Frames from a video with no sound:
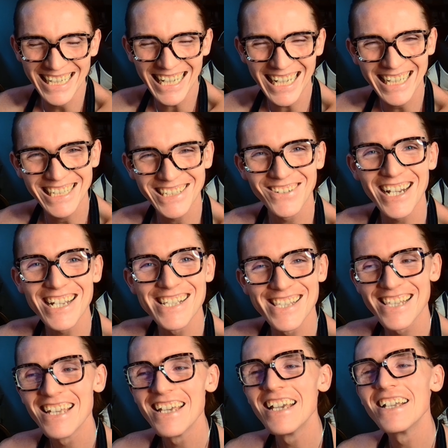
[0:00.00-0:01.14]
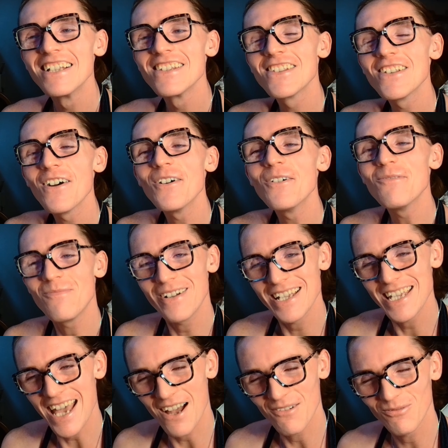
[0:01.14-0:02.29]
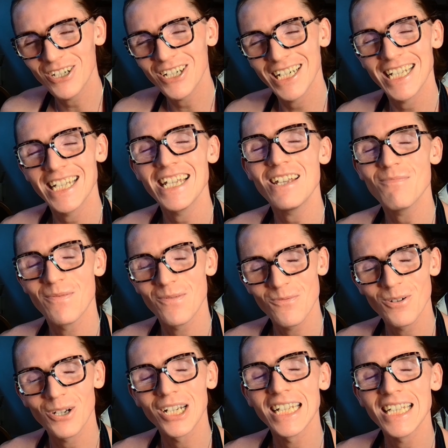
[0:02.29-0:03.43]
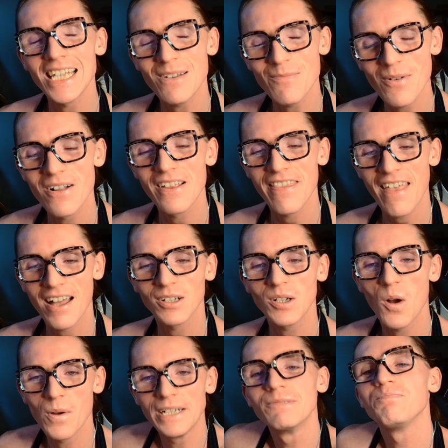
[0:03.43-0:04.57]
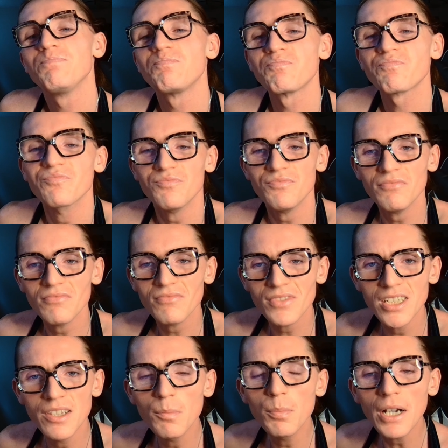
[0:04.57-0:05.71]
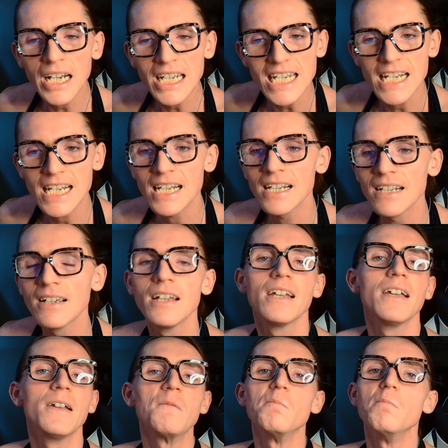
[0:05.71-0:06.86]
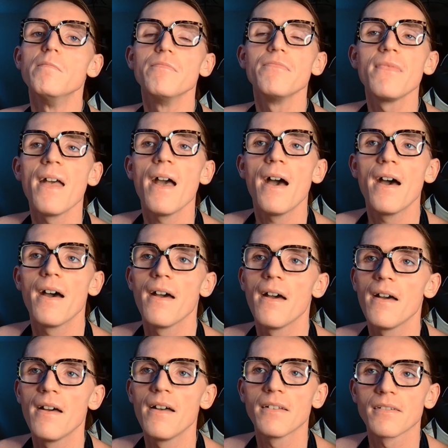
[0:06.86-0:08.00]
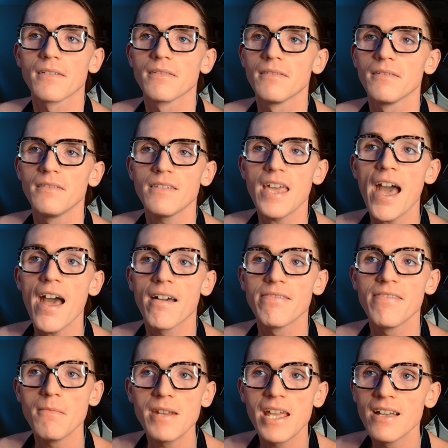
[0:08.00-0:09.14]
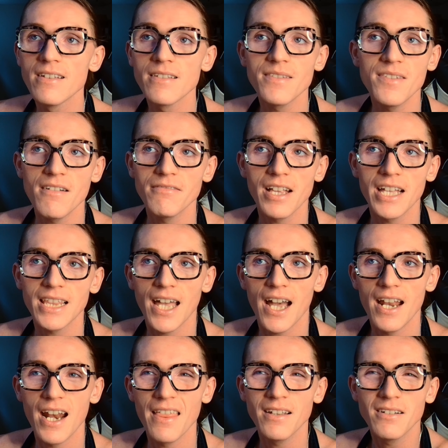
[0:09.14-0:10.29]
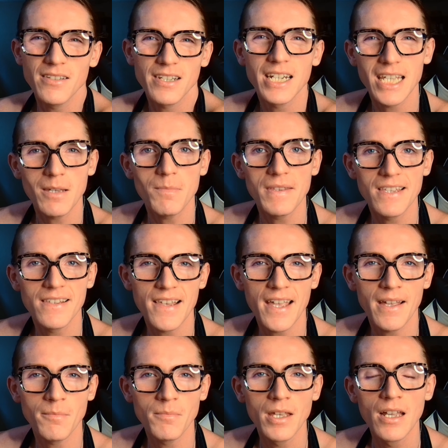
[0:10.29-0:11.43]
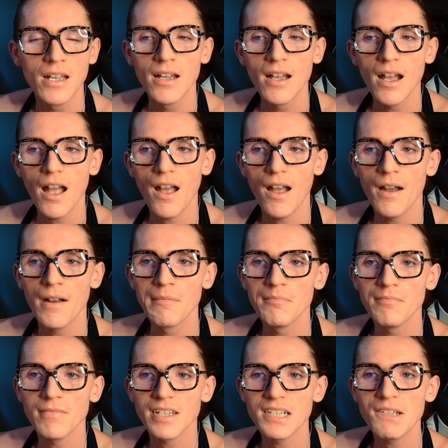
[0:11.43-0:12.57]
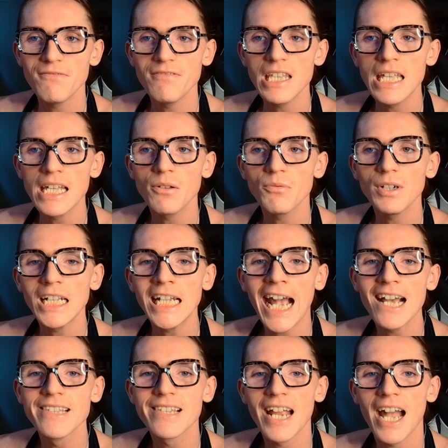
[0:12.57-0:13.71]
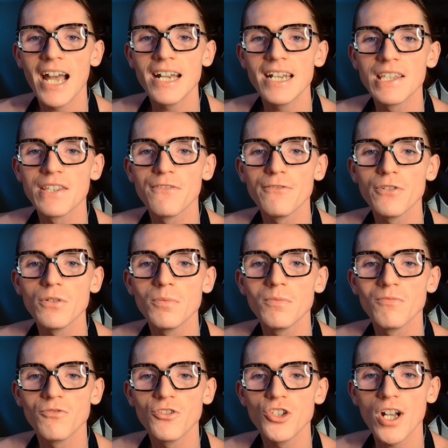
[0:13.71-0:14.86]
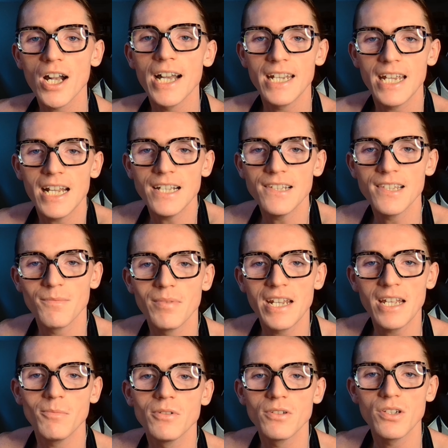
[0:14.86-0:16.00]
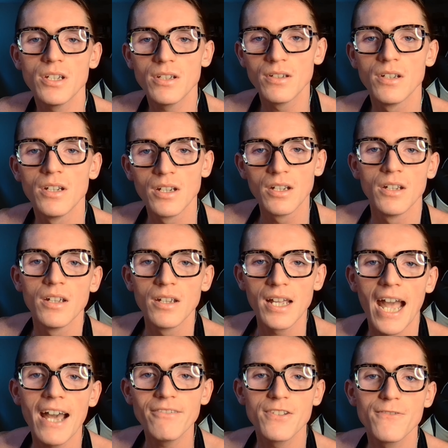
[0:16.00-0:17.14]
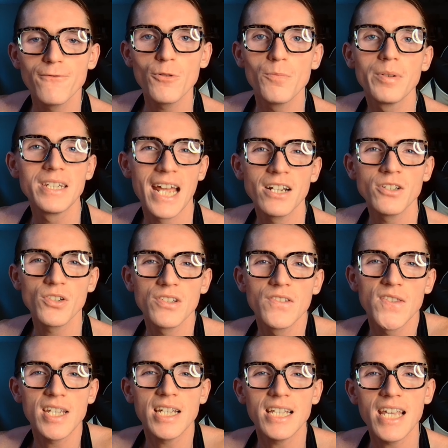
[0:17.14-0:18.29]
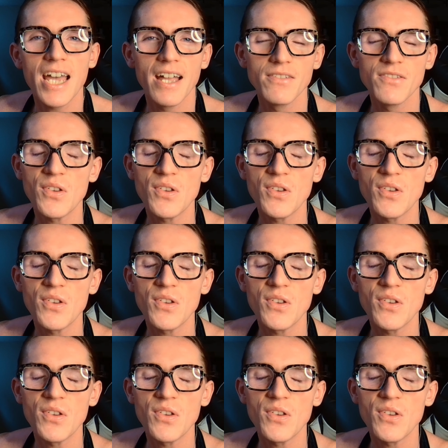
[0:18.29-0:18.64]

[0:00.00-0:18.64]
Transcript: Anyways, so but yeah, we're gonna keep all of that going. The branding, yeah, thumbnails, stuff like that. I think I'm just gonna keep it the same, because I feel like it really hasn't had its full shot. It hasn't been able to have its full potential seen yet.